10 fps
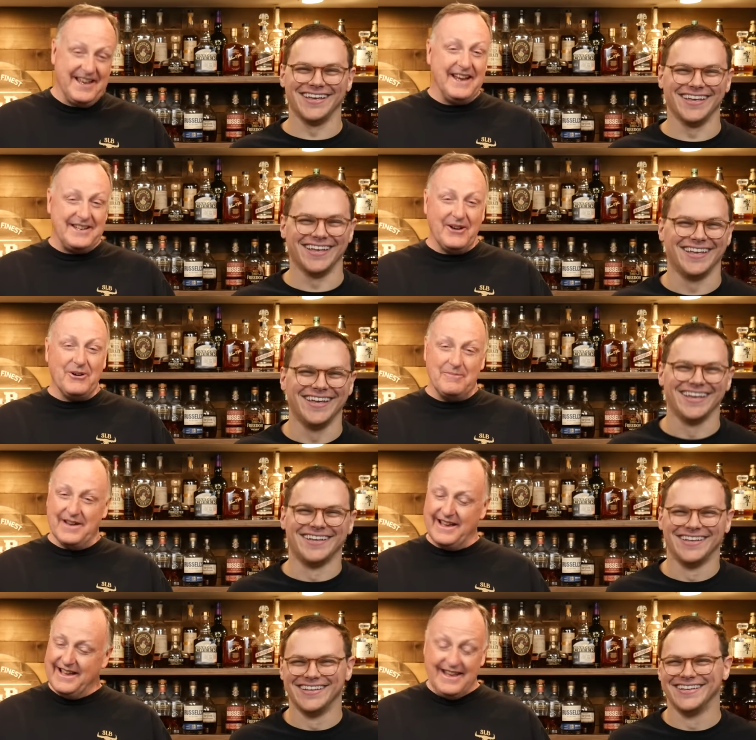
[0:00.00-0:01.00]
Speaker 1: they told
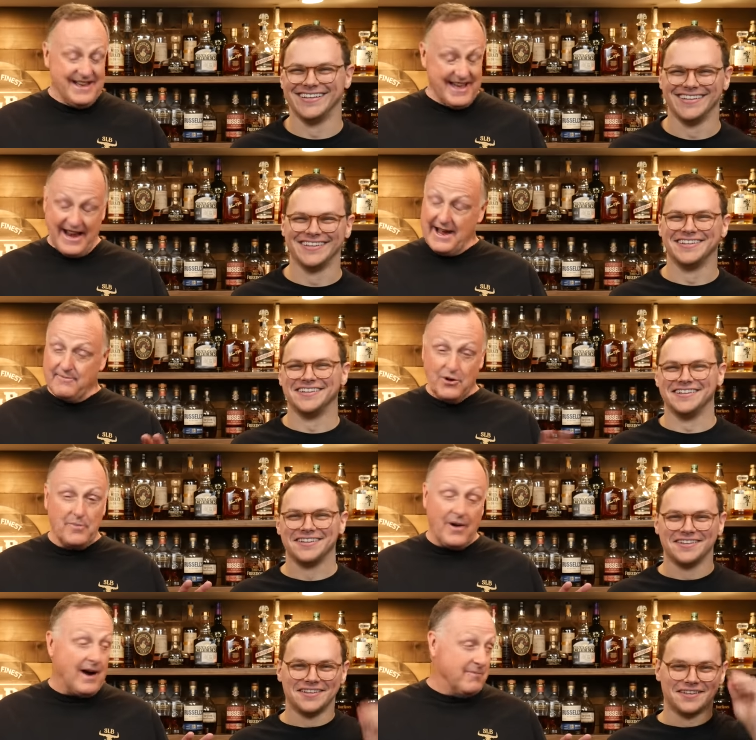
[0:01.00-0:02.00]
me, and I have no
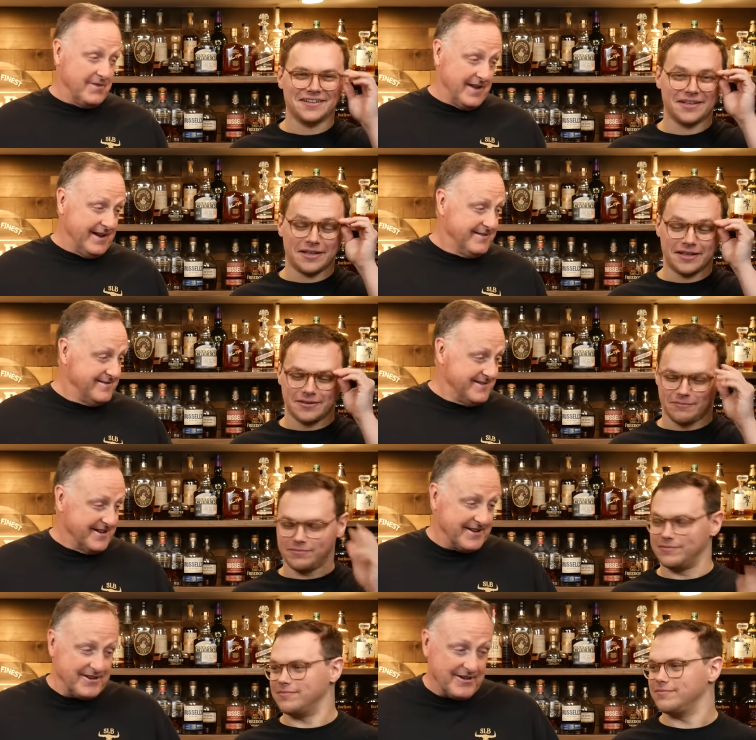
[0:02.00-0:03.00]
problem with that.
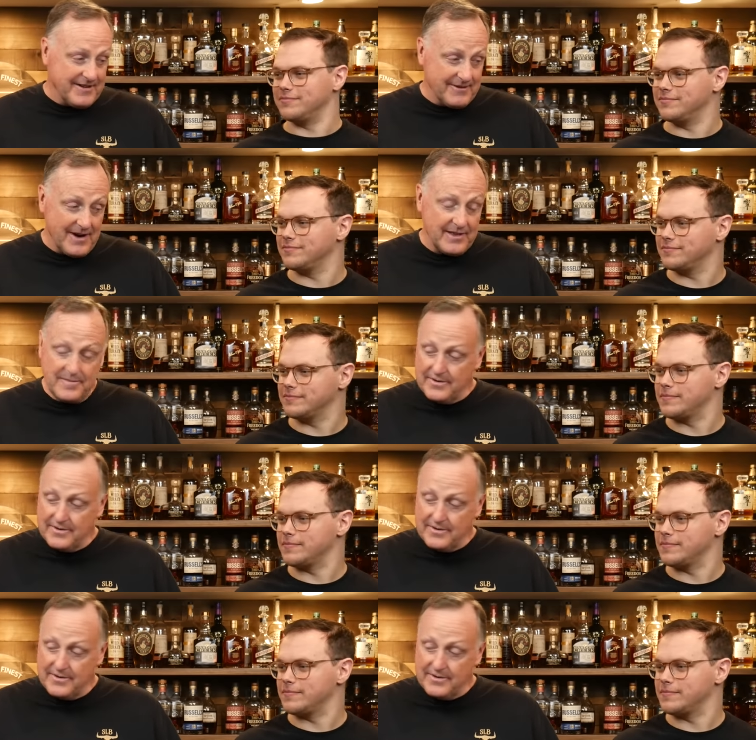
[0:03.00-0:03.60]
None at all. I'd rather be